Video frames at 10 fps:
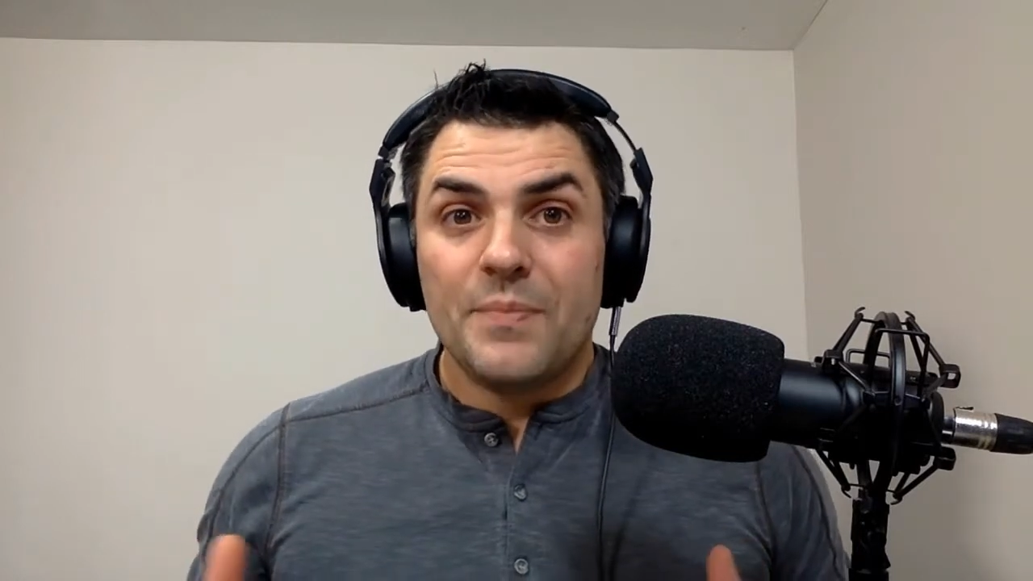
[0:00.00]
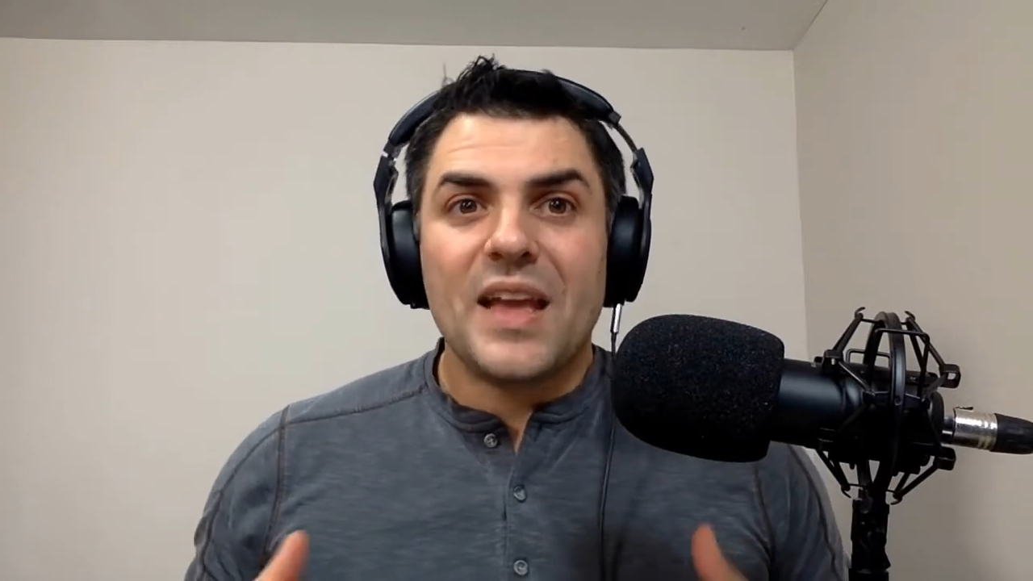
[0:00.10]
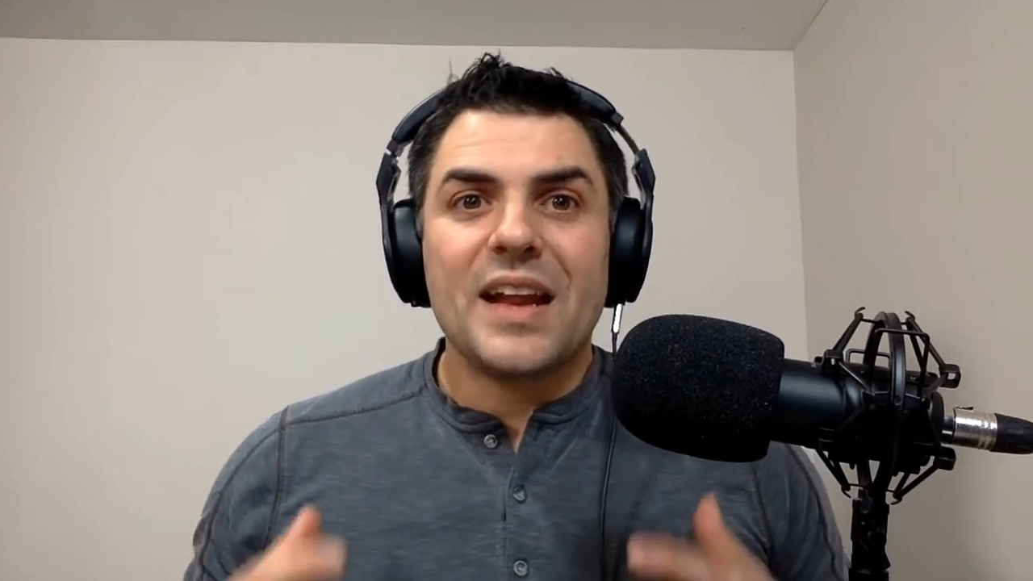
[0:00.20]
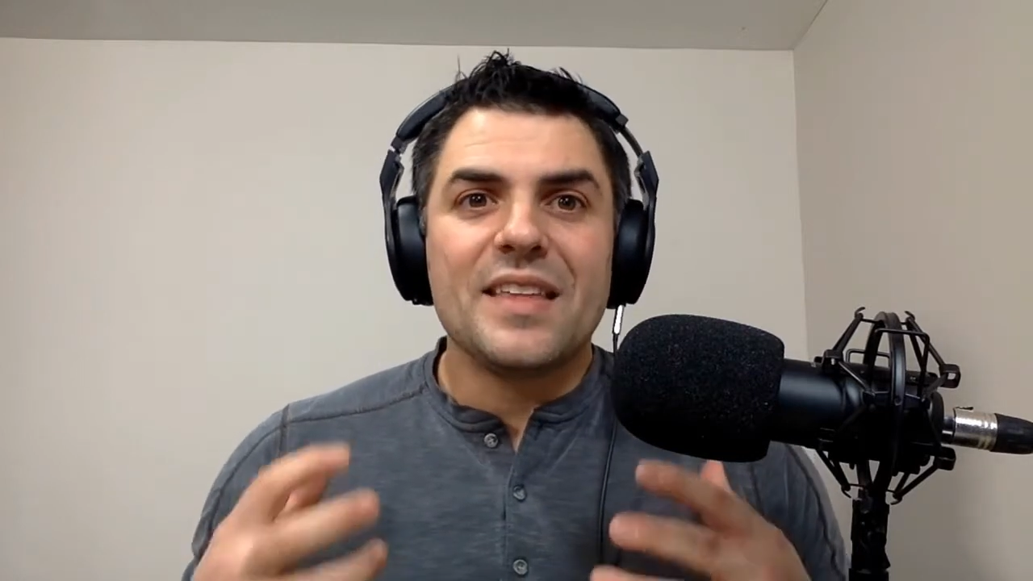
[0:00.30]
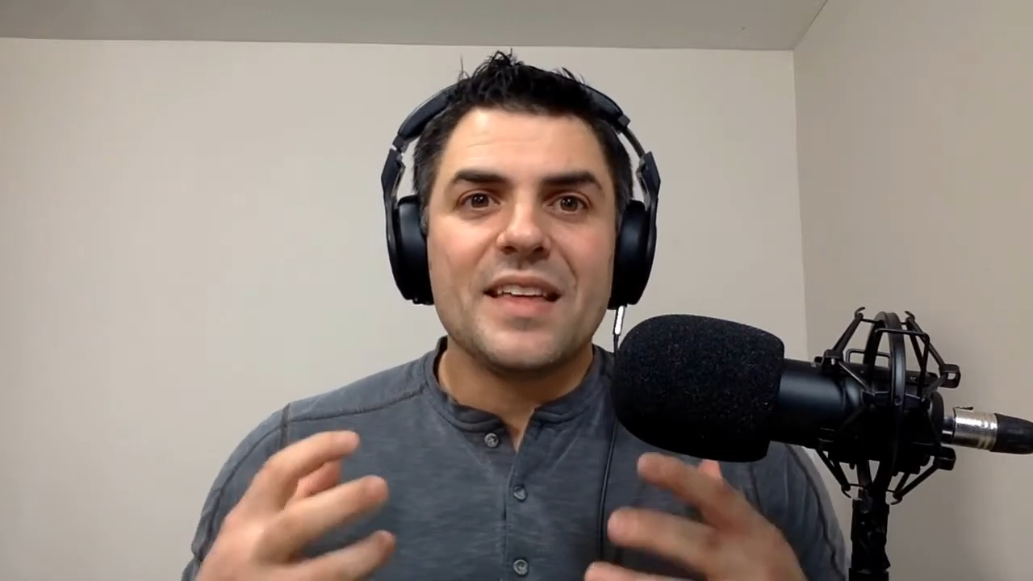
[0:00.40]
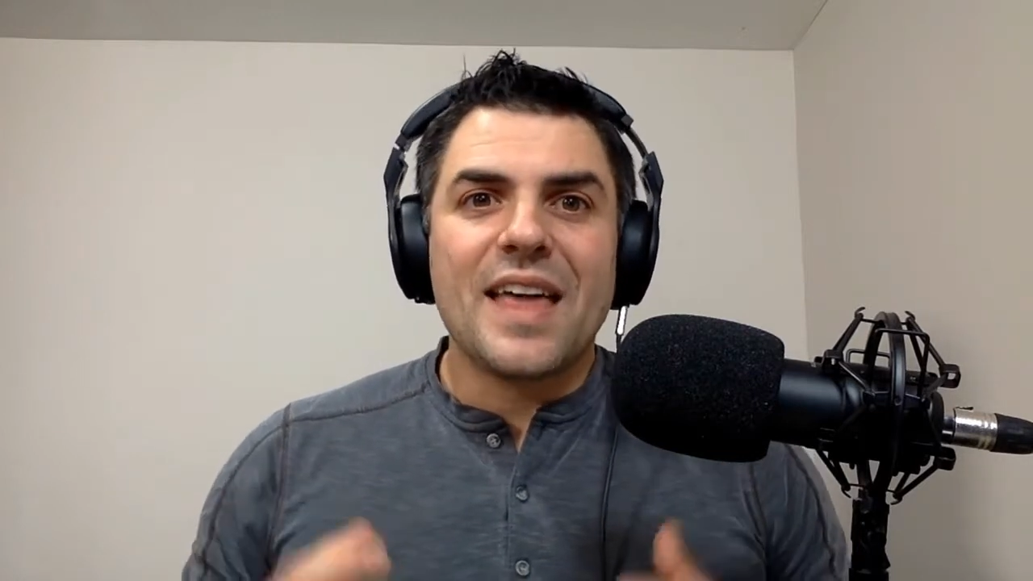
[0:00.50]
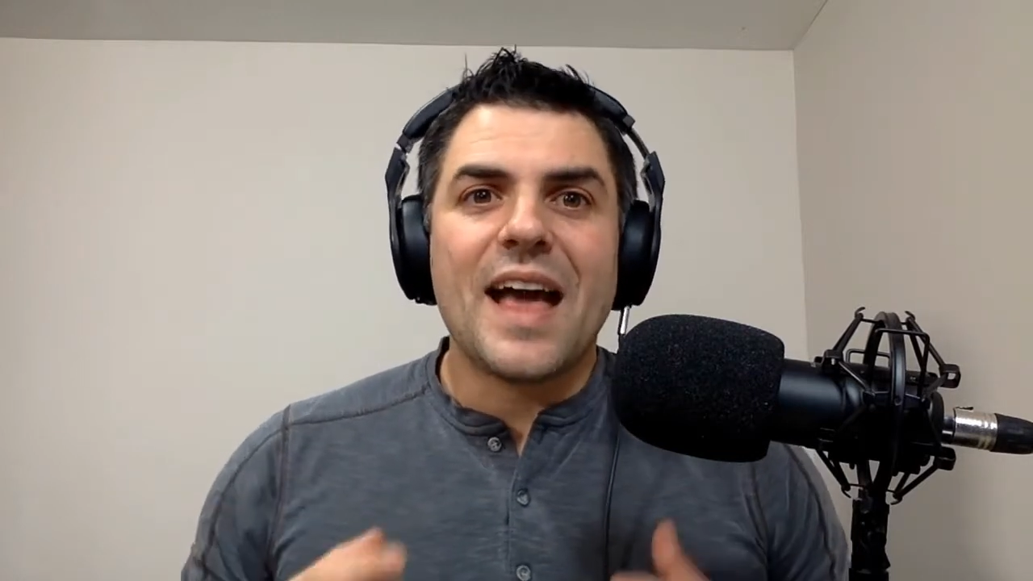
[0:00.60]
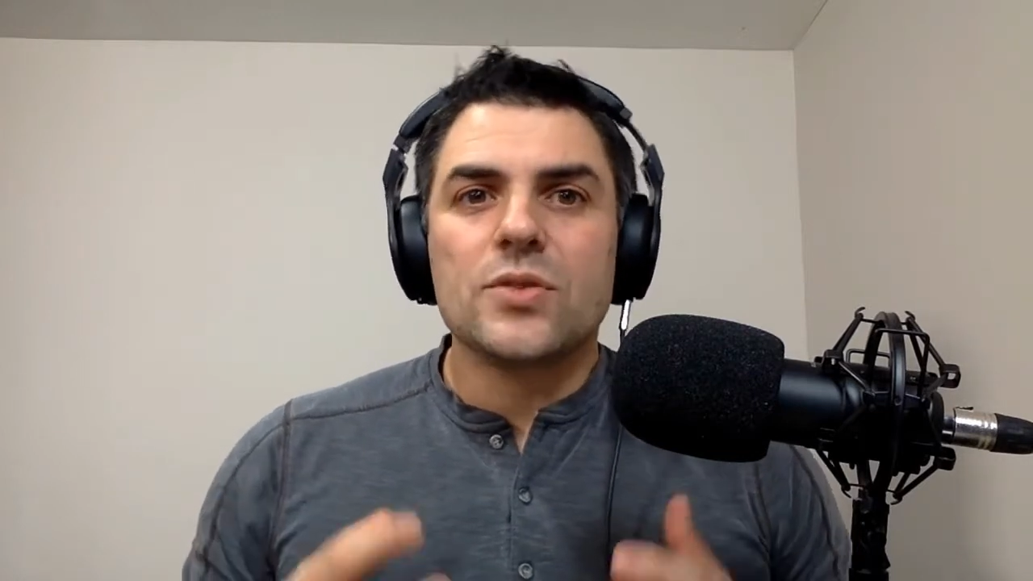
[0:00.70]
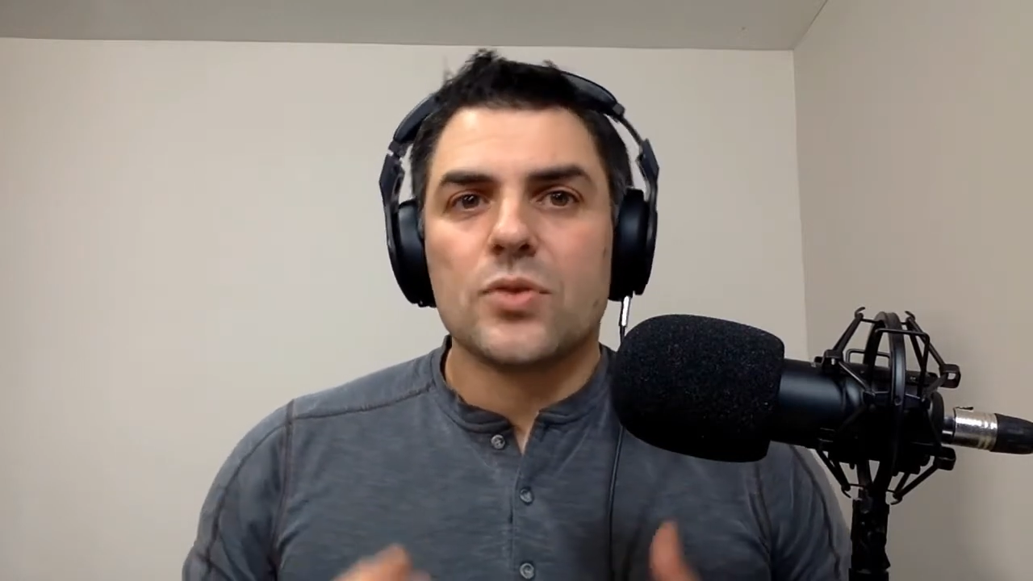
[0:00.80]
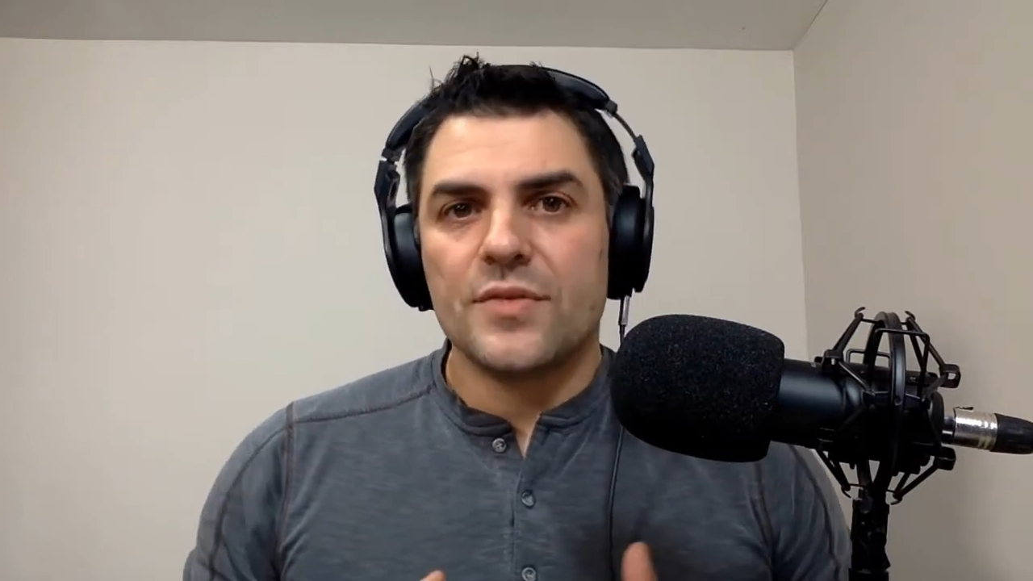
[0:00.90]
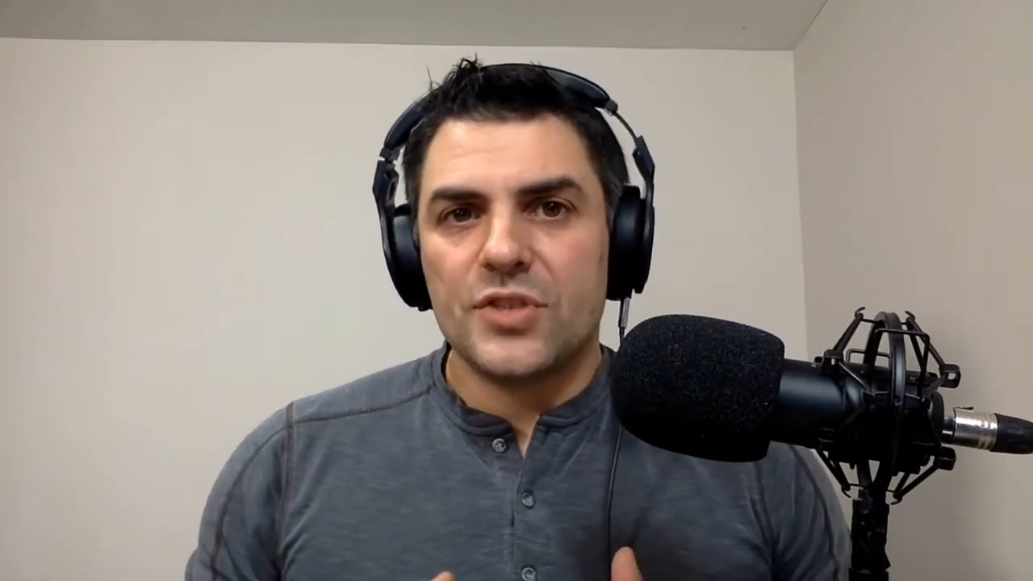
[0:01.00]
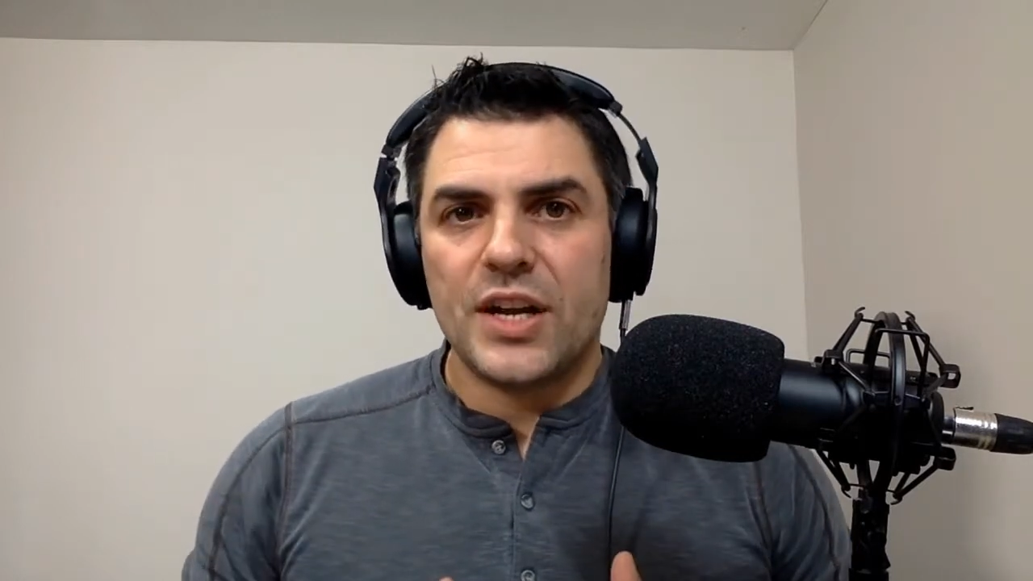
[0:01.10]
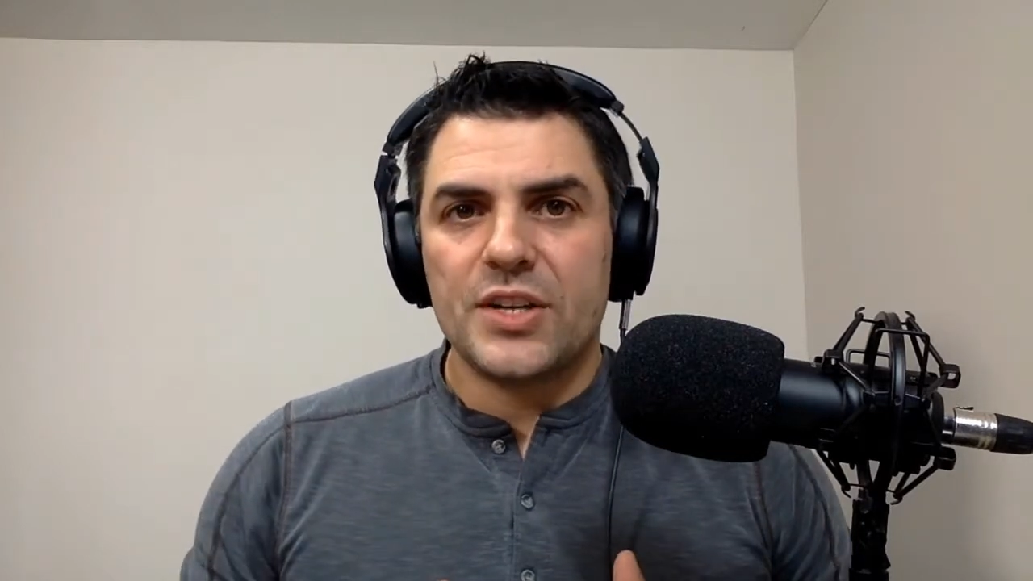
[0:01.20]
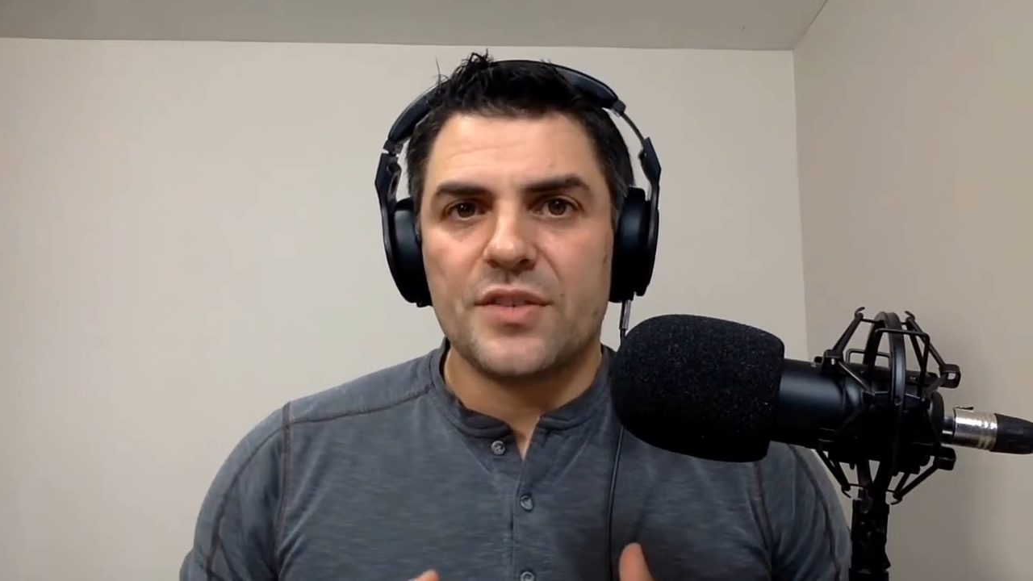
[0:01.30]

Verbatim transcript: And I think that sort of change